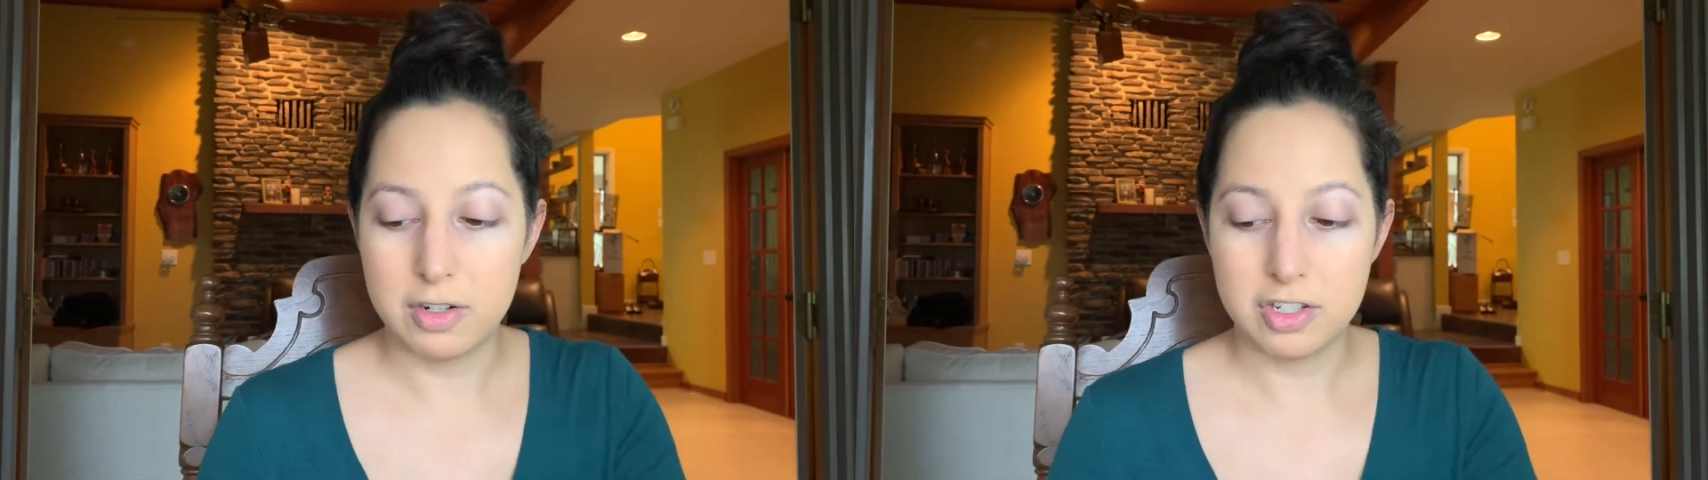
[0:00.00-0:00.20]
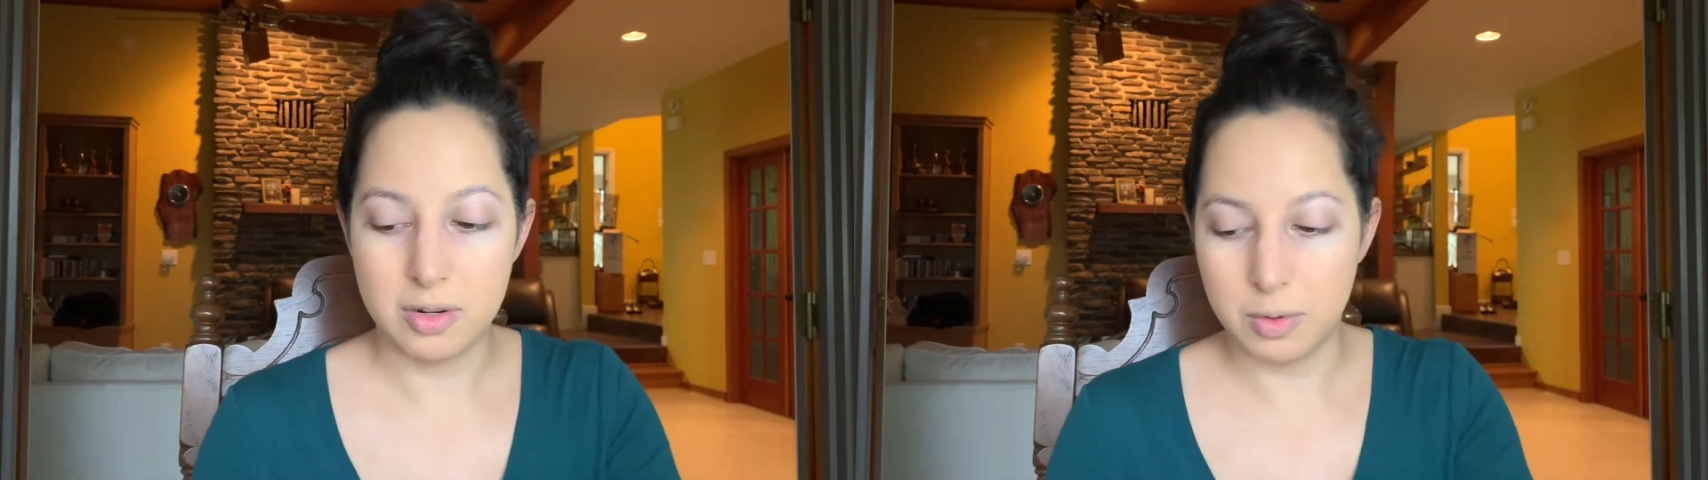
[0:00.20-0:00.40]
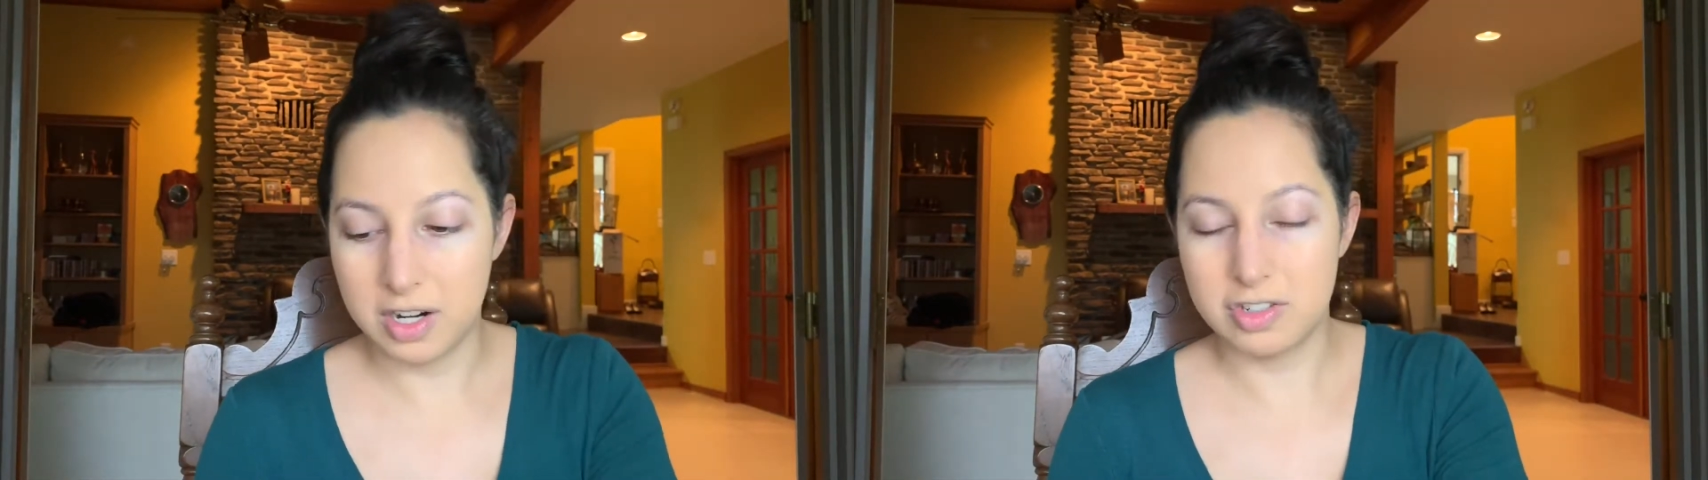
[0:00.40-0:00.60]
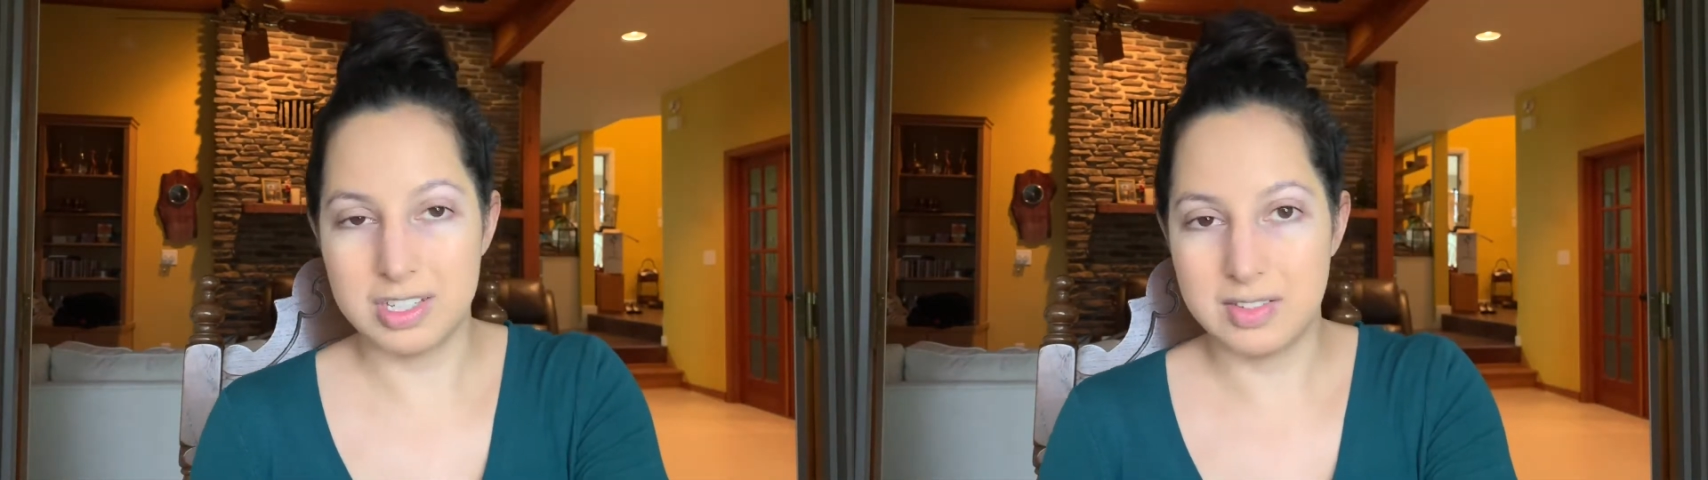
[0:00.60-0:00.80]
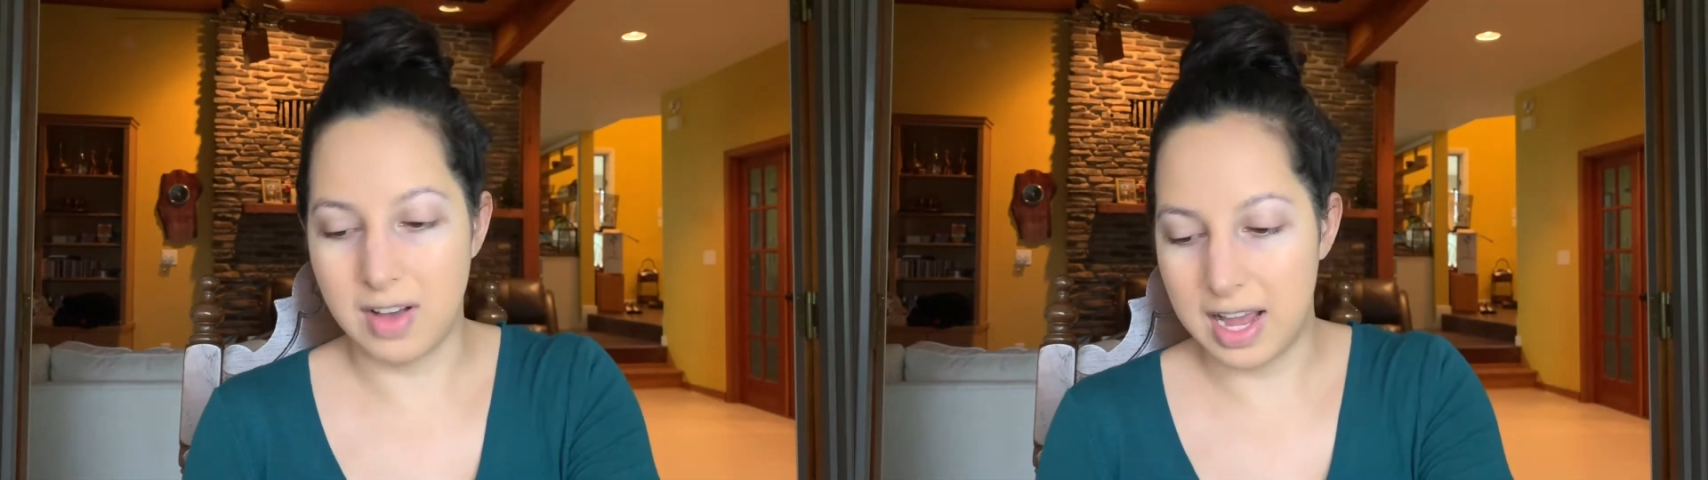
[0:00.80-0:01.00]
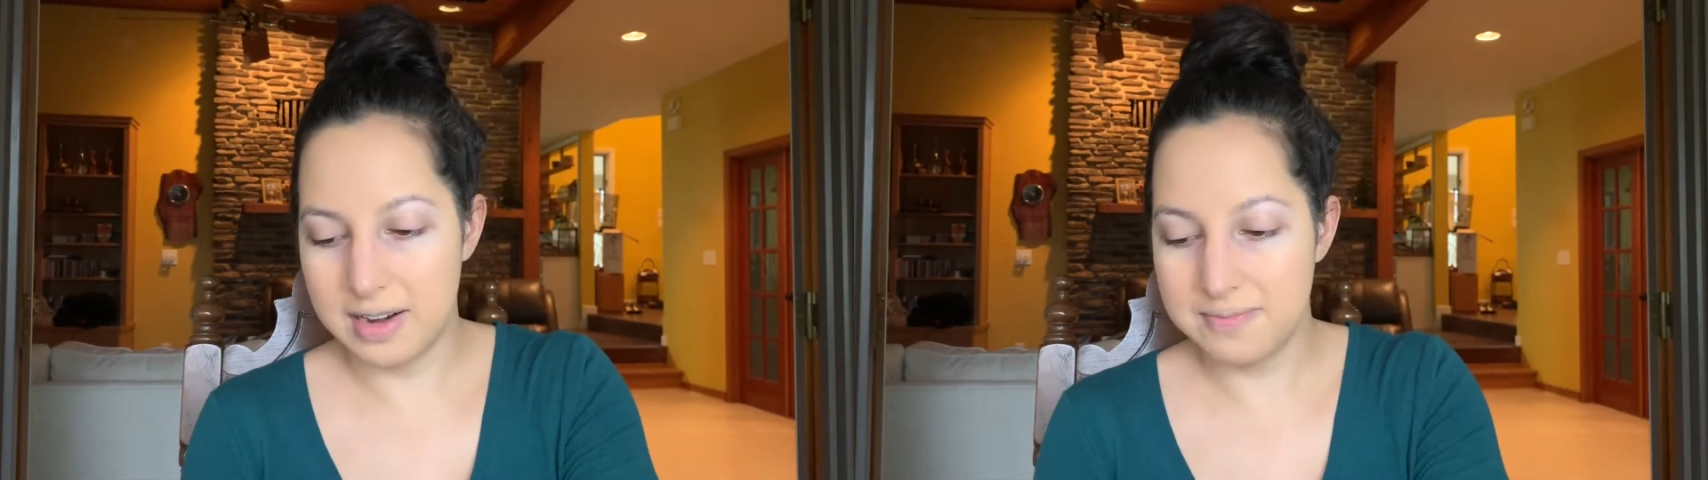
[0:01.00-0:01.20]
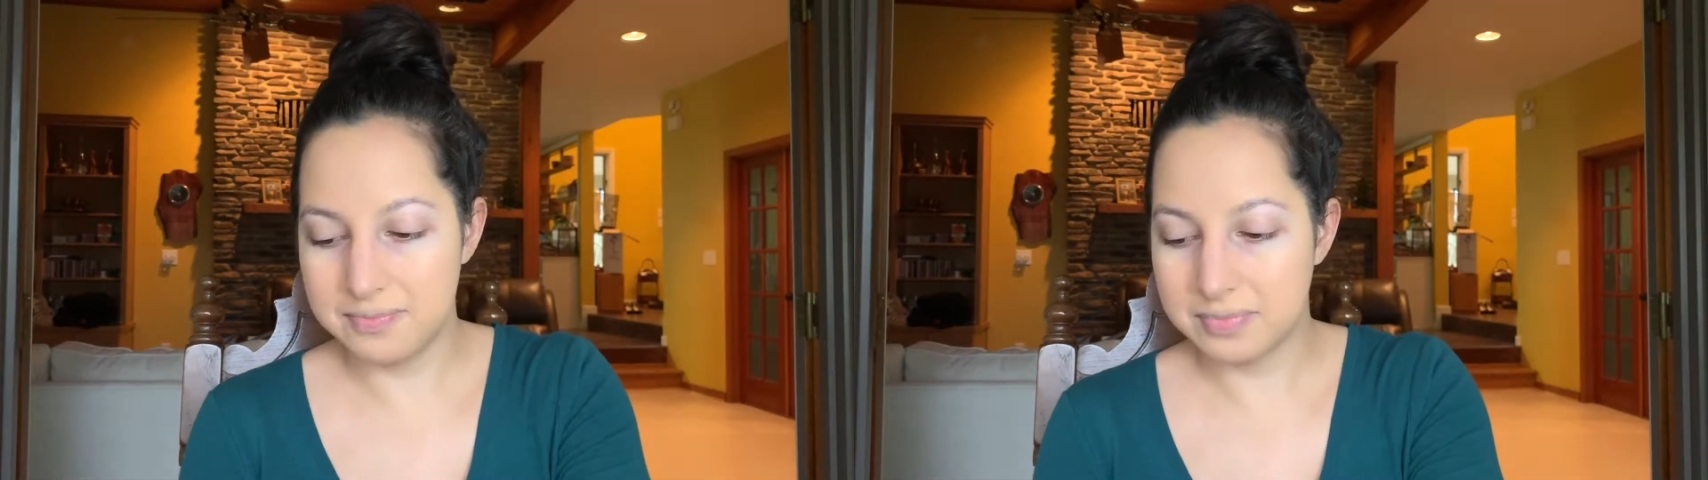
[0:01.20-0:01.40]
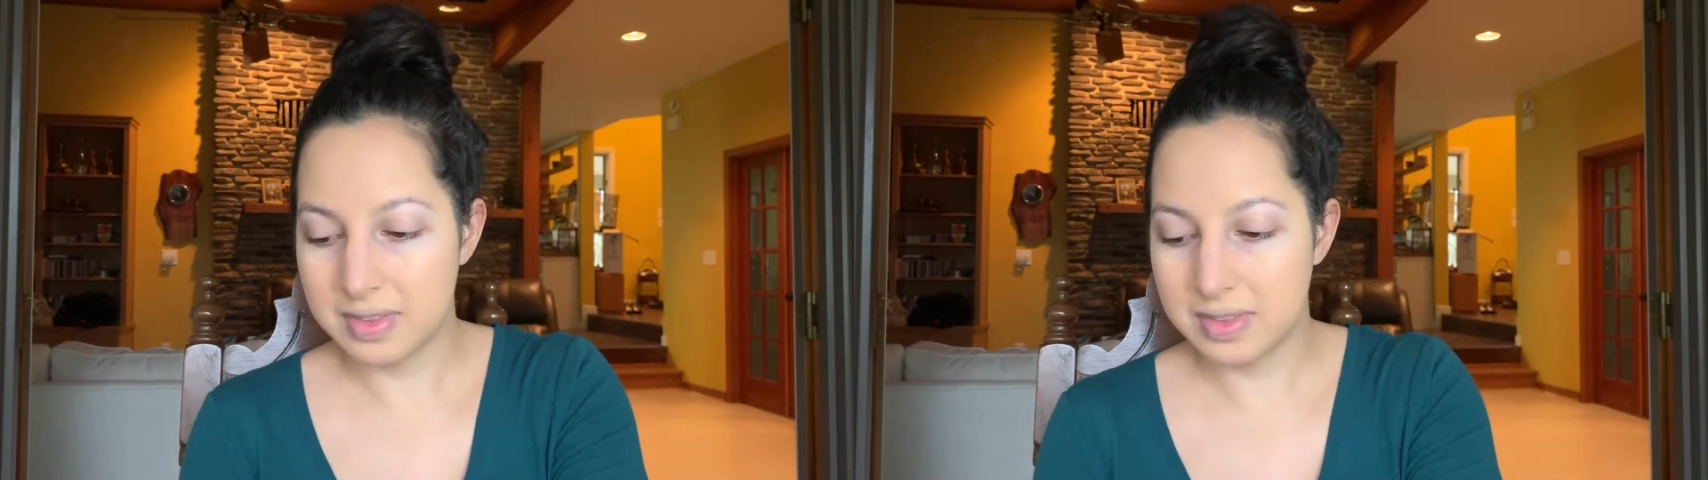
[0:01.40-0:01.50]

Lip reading: should work just fine.